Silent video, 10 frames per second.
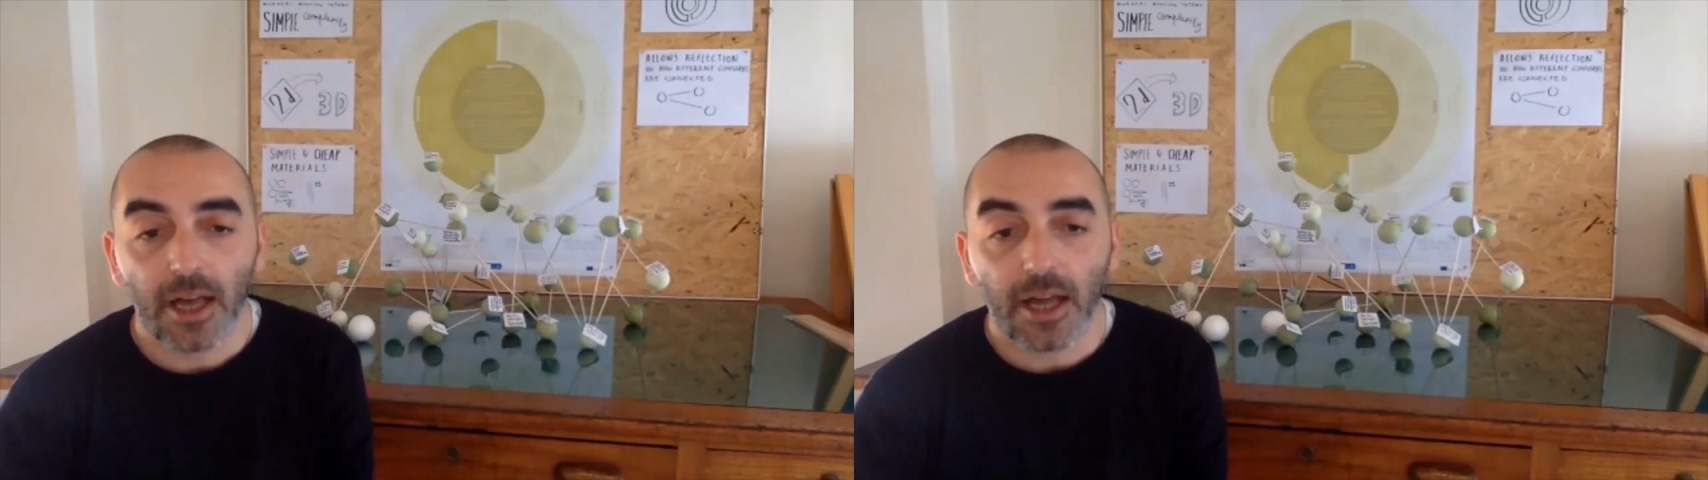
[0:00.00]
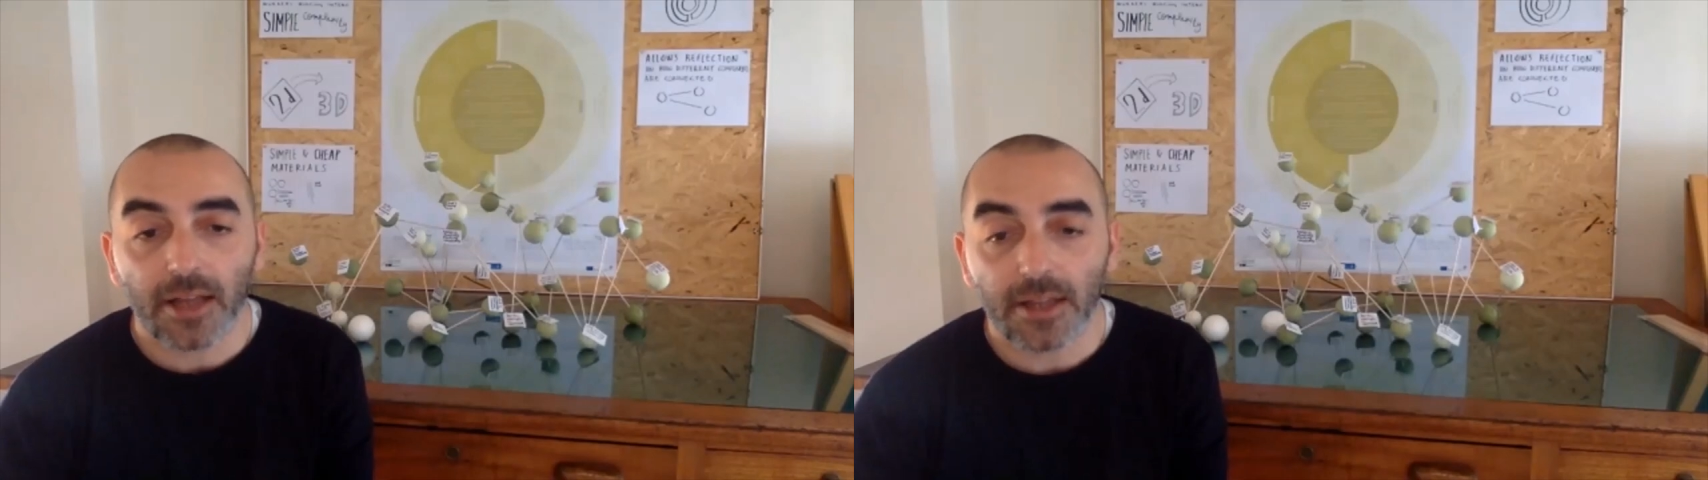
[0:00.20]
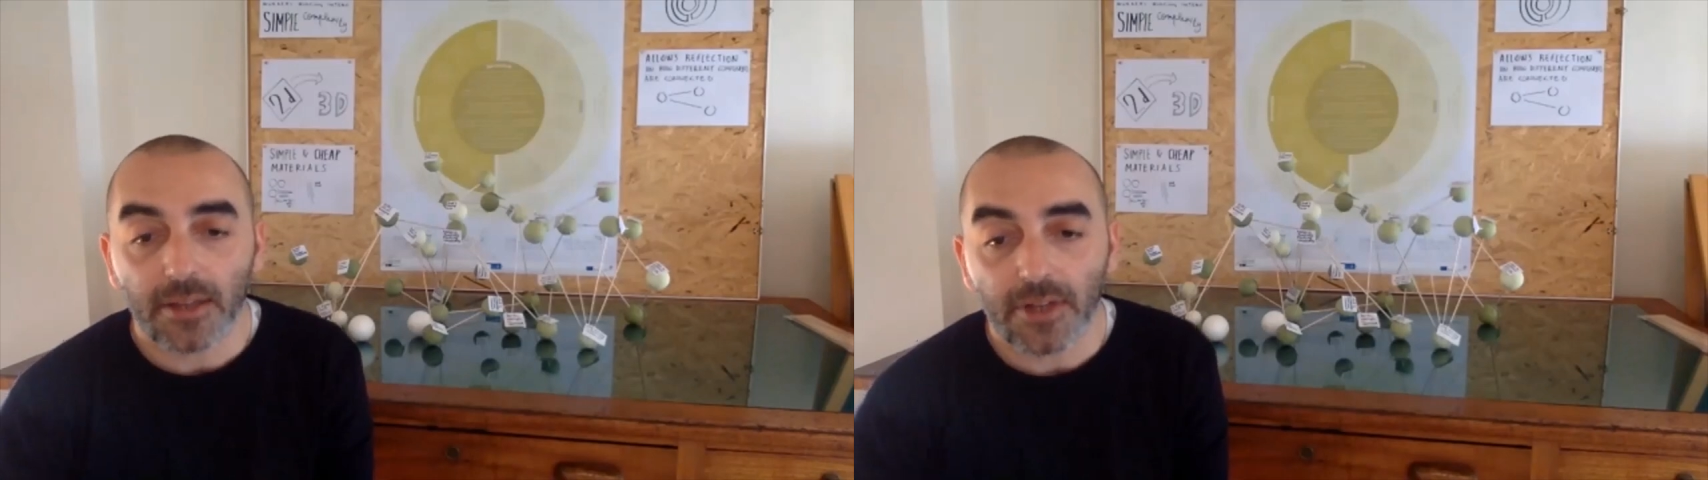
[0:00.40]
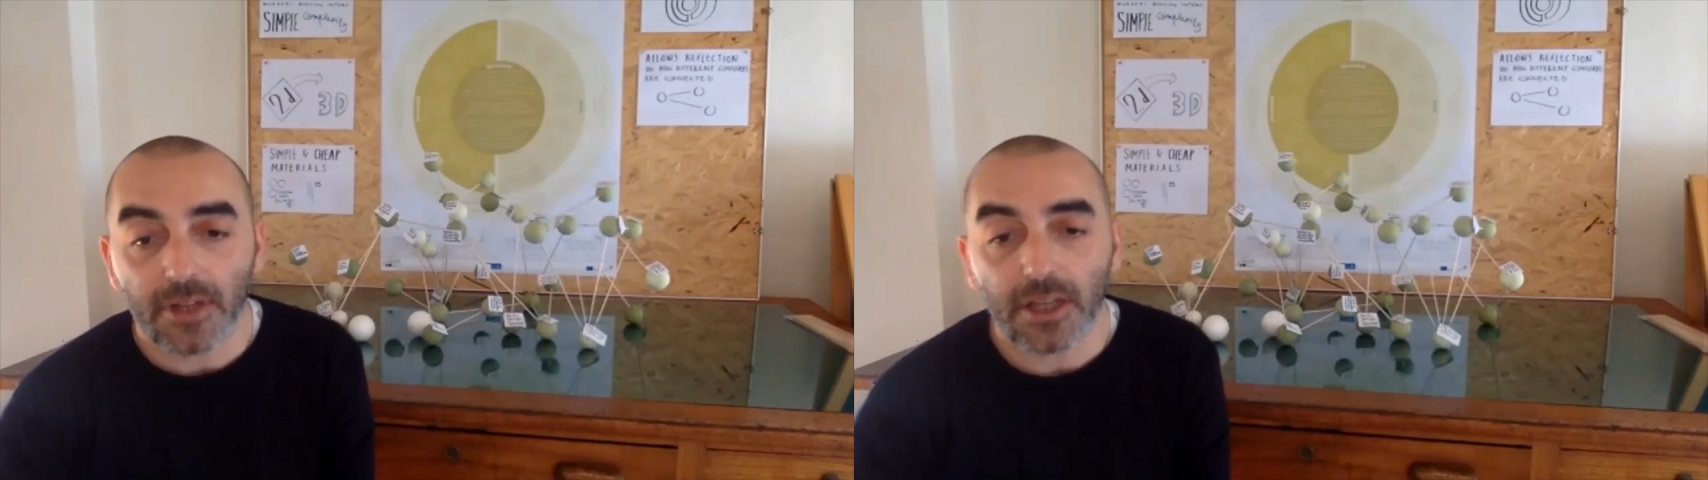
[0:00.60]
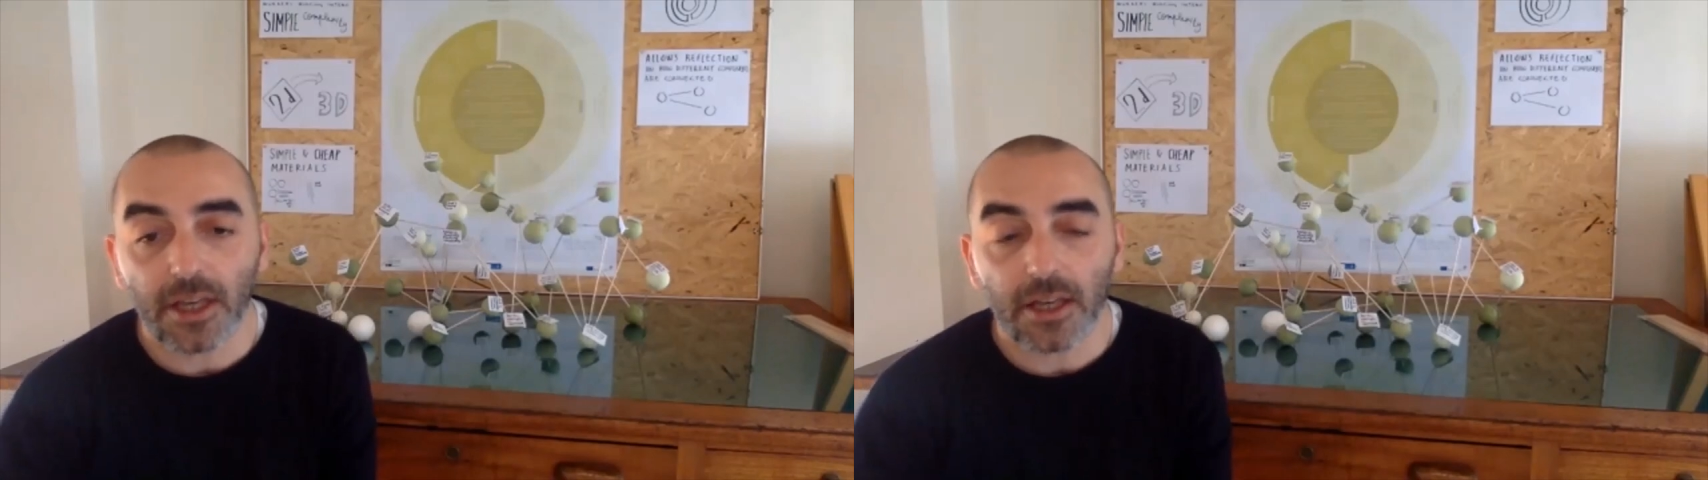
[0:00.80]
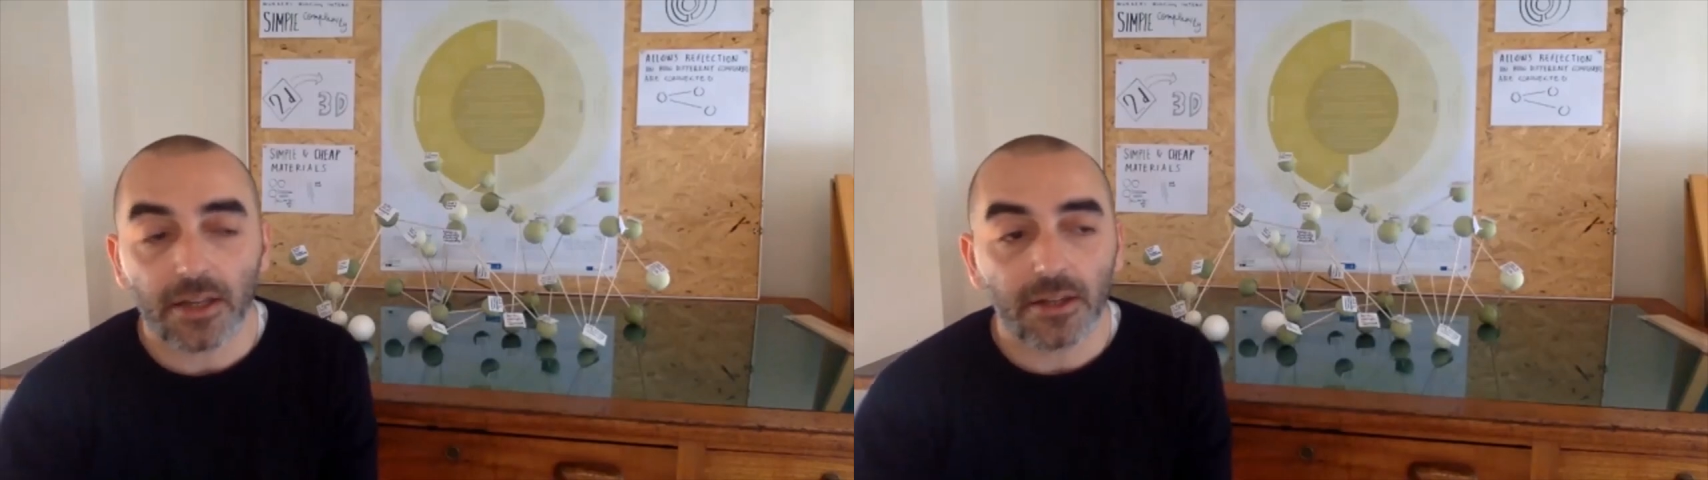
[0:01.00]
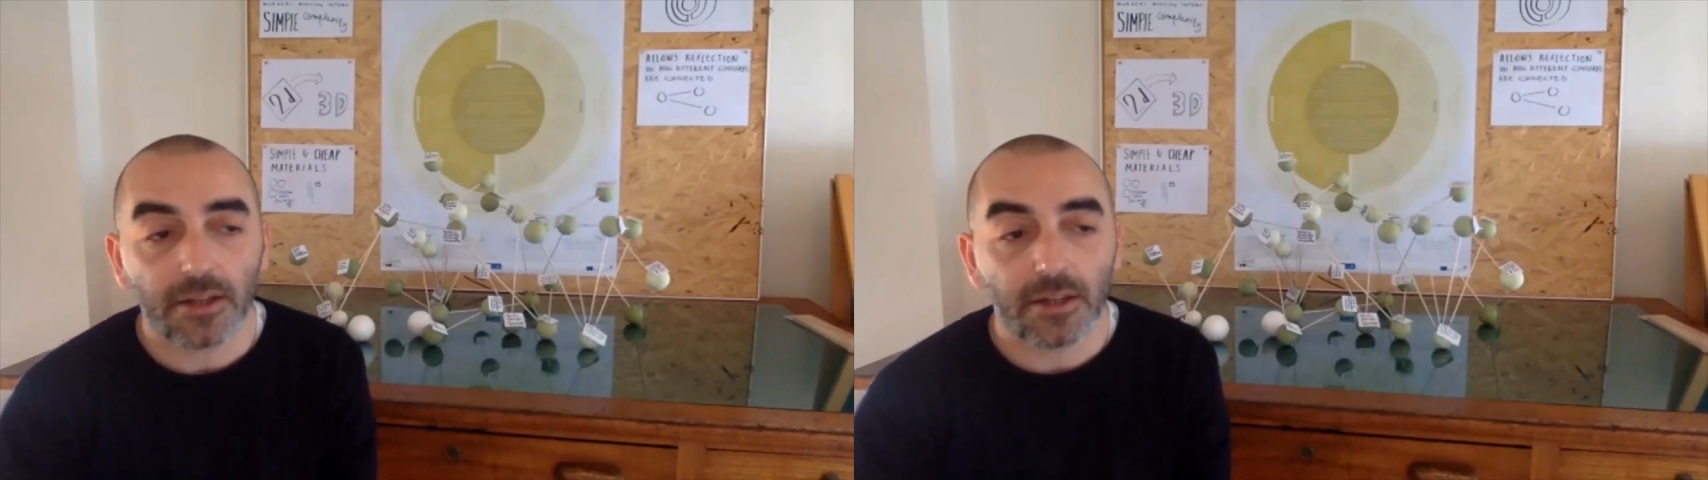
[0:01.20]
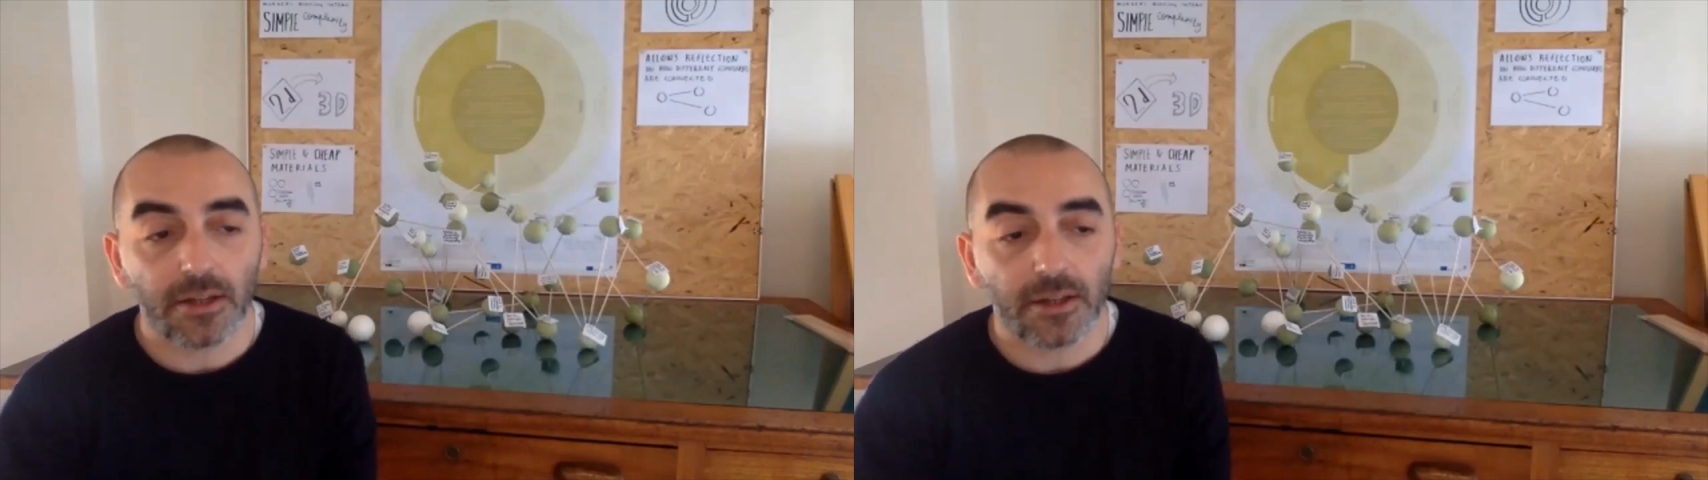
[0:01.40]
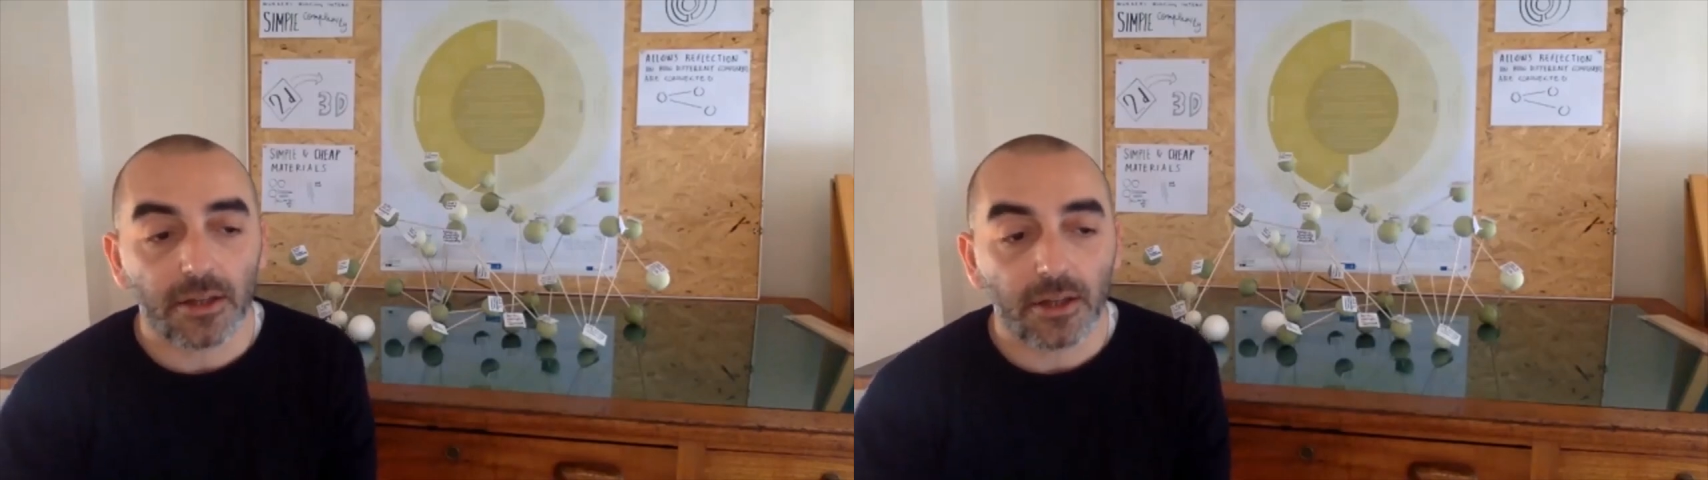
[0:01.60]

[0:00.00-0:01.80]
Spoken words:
activity and